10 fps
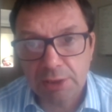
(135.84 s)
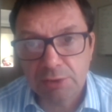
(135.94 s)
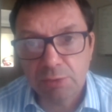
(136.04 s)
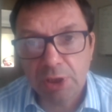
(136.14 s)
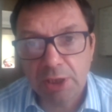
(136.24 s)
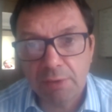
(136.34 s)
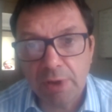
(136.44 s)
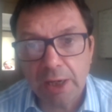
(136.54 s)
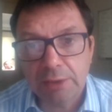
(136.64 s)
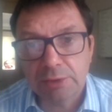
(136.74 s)
really
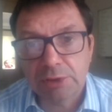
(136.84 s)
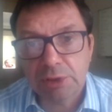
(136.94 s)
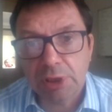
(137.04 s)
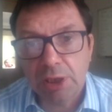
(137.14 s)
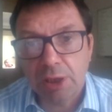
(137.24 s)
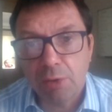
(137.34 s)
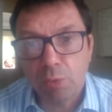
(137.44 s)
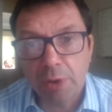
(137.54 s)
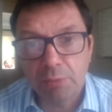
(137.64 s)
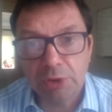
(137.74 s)
around
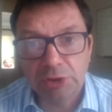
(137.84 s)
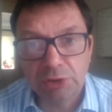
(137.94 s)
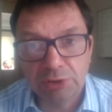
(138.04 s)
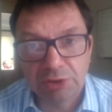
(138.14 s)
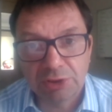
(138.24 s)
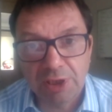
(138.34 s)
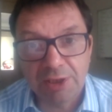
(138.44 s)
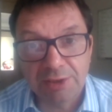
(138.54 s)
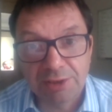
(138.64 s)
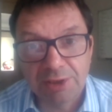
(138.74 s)
when we should
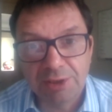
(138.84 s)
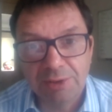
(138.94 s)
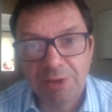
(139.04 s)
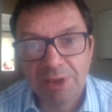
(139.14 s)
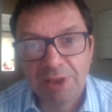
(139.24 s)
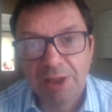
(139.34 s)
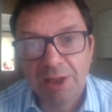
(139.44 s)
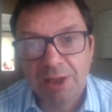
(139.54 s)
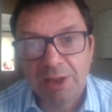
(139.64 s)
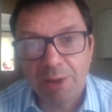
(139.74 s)
start to
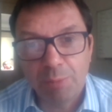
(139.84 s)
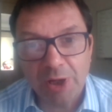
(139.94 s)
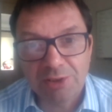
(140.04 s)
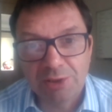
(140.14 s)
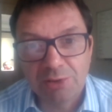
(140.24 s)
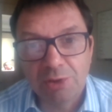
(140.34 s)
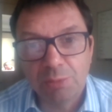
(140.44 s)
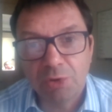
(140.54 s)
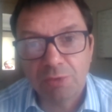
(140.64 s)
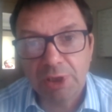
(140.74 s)
go back to
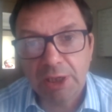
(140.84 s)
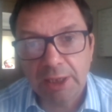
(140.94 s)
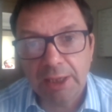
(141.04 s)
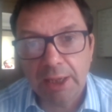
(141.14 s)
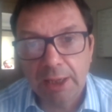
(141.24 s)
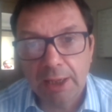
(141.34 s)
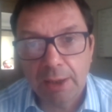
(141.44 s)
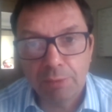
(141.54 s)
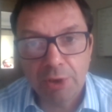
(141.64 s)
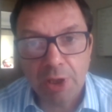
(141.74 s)
normal, really.
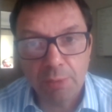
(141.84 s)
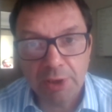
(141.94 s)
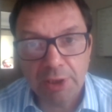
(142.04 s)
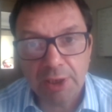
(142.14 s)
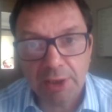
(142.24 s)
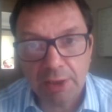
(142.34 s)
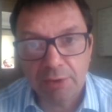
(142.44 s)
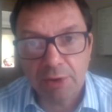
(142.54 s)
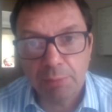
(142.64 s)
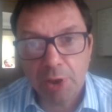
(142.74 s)
We're nowhere near there at
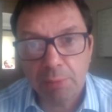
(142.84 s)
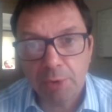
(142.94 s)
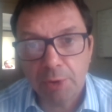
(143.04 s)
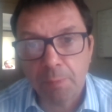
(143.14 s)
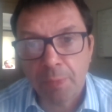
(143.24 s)
the moment.